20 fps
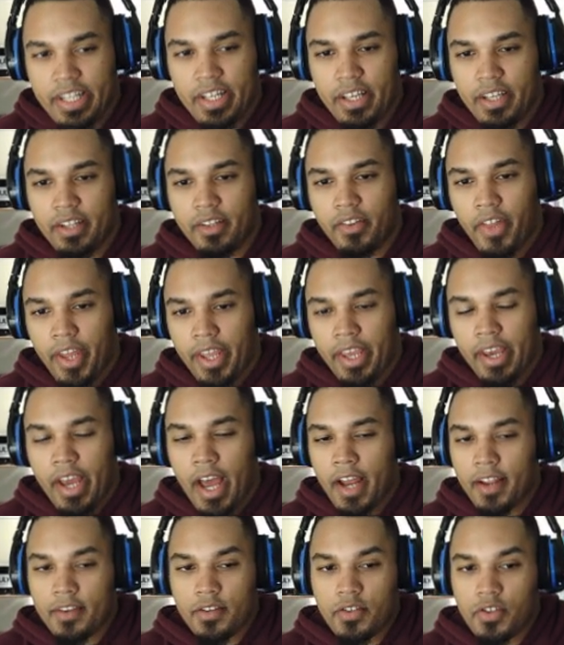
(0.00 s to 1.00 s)
it. Like, it
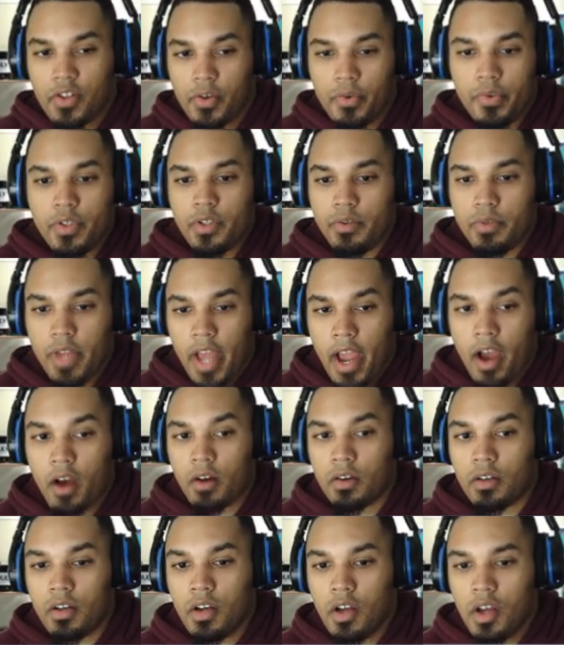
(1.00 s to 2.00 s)
kind of slows you
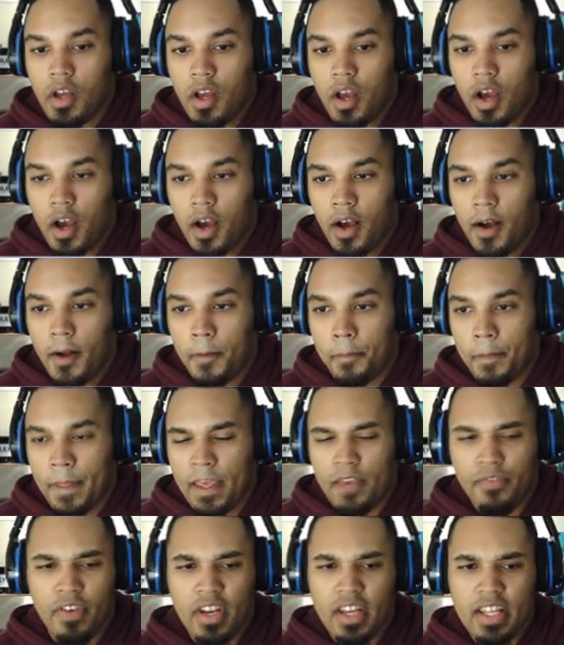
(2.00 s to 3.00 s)
down.
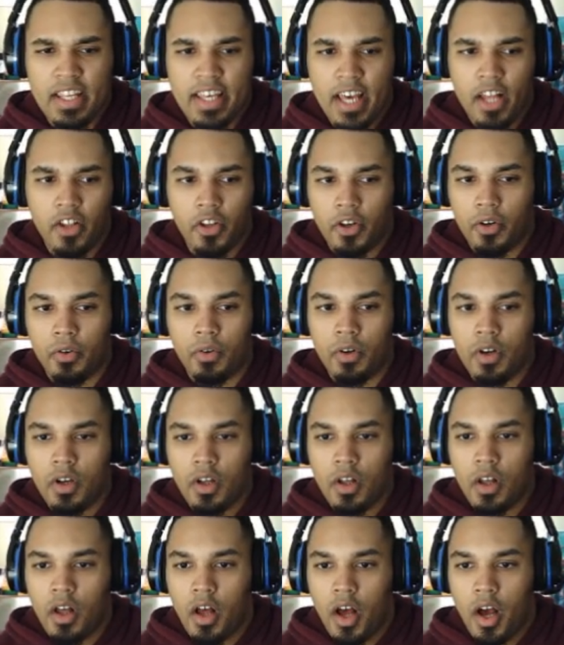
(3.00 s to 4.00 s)
Even in Yellow,
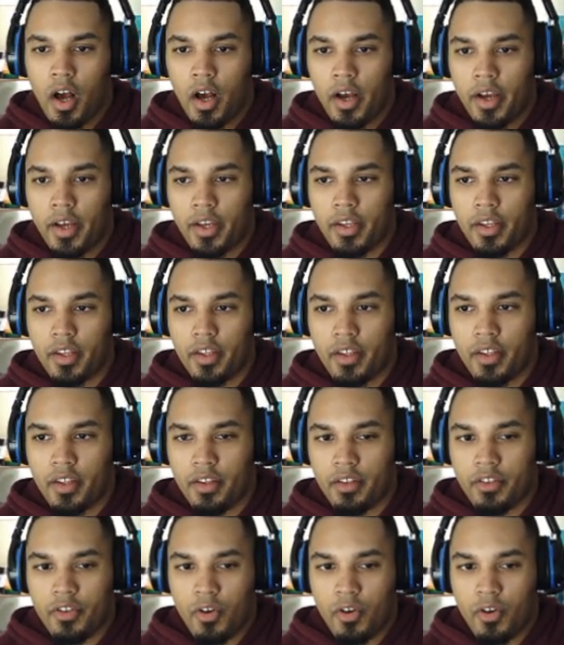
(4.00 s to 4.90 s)
you